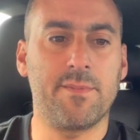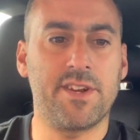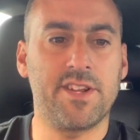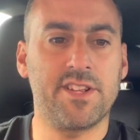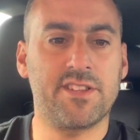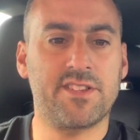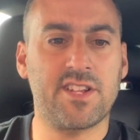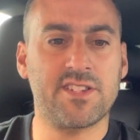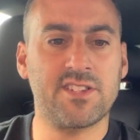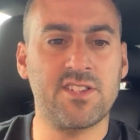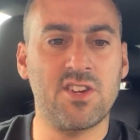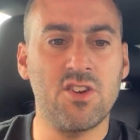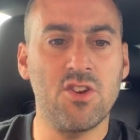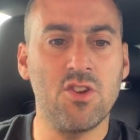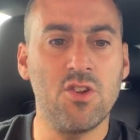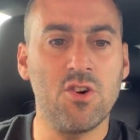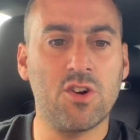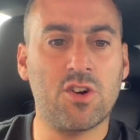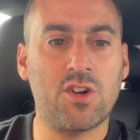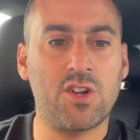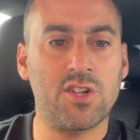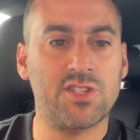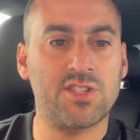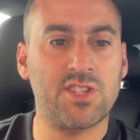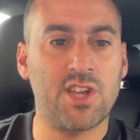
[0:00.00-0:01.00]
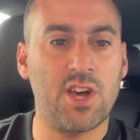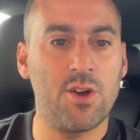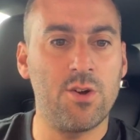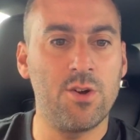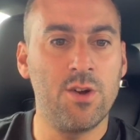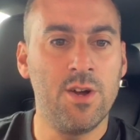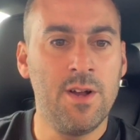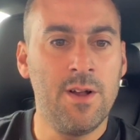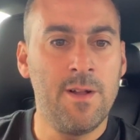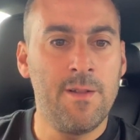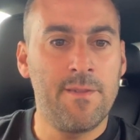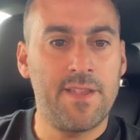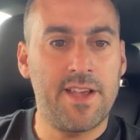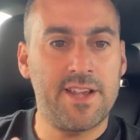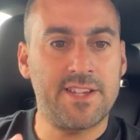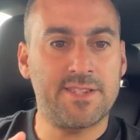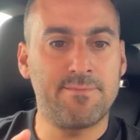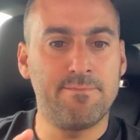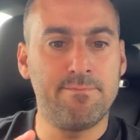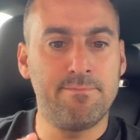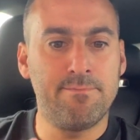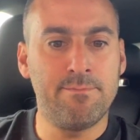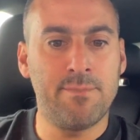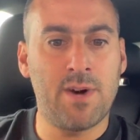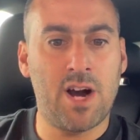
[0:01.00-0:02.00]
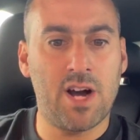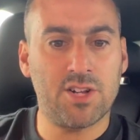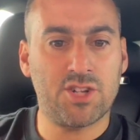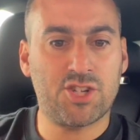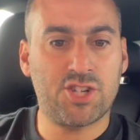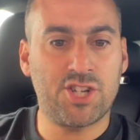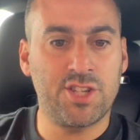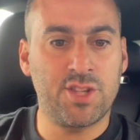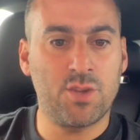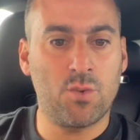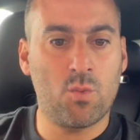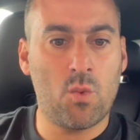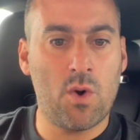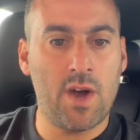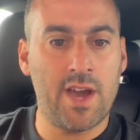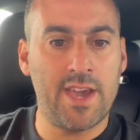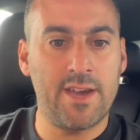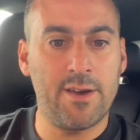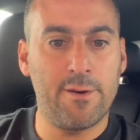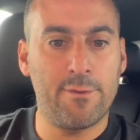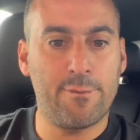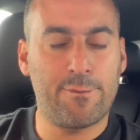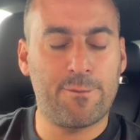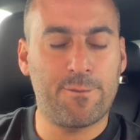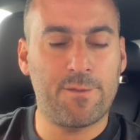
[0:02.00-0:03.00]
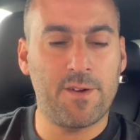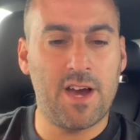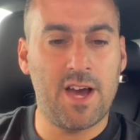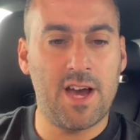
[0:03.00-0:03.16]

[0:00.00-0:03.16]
But it doesn't look as though there's much in the way of